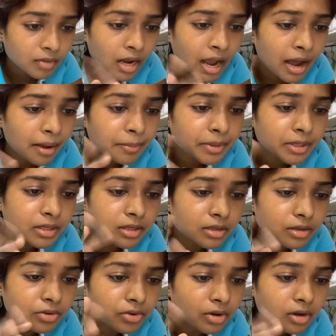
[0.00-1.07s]
hi
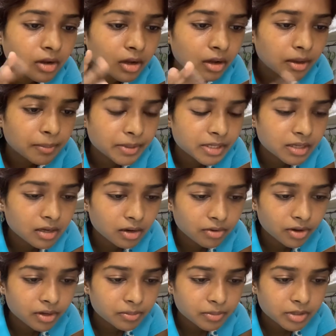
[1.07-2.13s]
material am i saying that
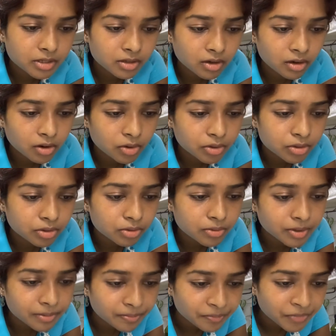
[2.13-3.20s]
right material how you
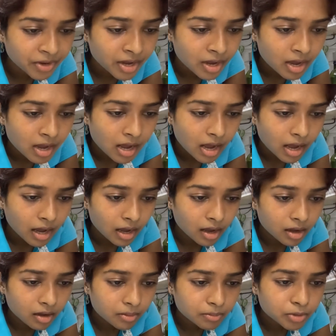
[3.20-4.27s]
doing
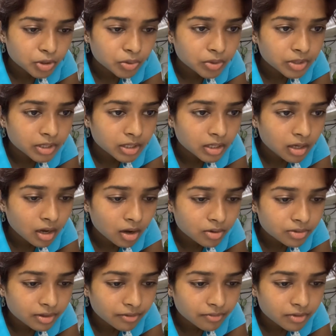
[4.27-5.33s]
um tony how's
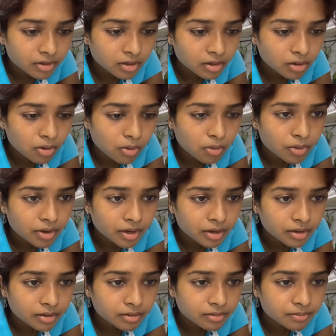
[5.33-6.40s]
everything
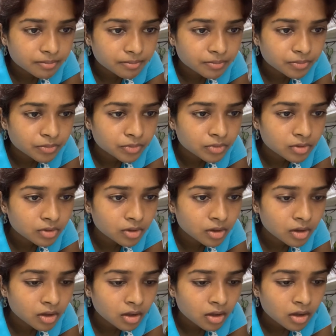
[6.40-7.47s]
going
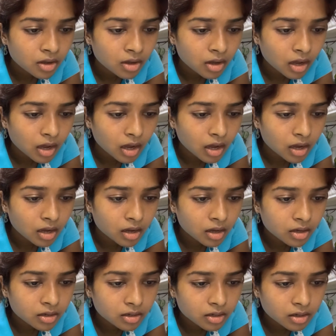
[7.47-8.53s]

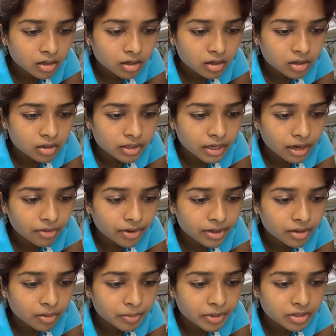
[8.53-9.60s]
and uh, yeah right
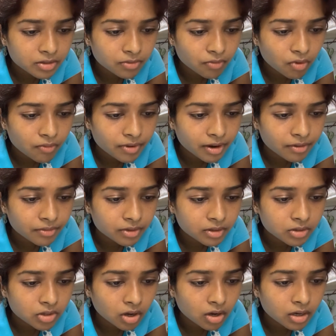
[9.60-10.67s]
now because of COVID
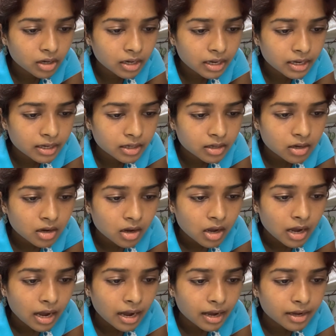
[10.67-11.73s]
everything's online
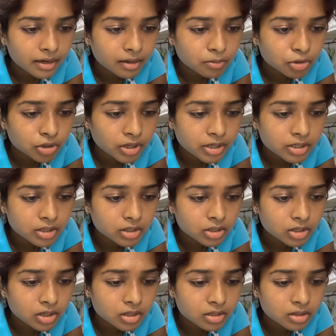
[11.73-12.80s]
and I'm trying to
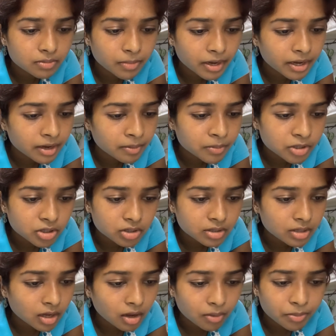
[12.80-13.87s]
just my aim is just
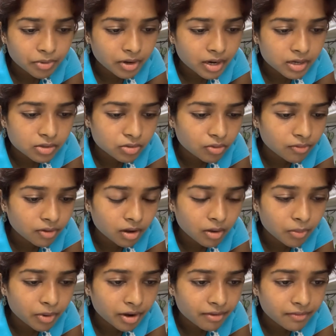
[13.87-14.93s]
to help you guys overcome
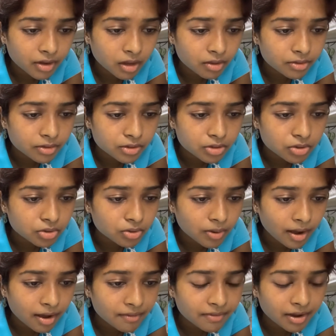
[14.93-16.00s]
whatever health issue you
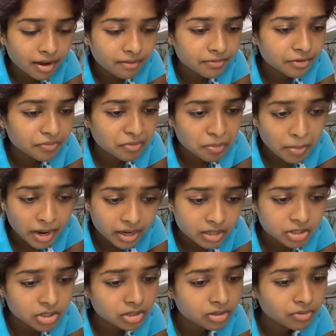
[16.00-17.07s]
have I have different
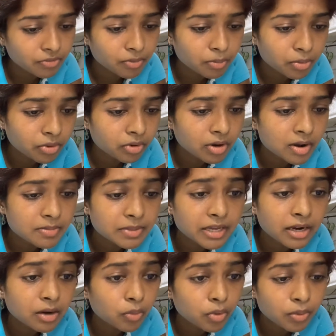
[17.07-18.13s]
packages different programs and
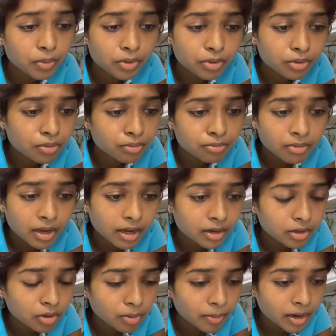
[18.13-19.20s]
I work with you and
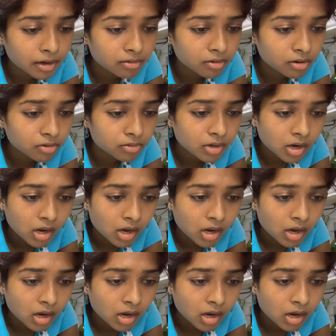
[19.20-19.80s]
your background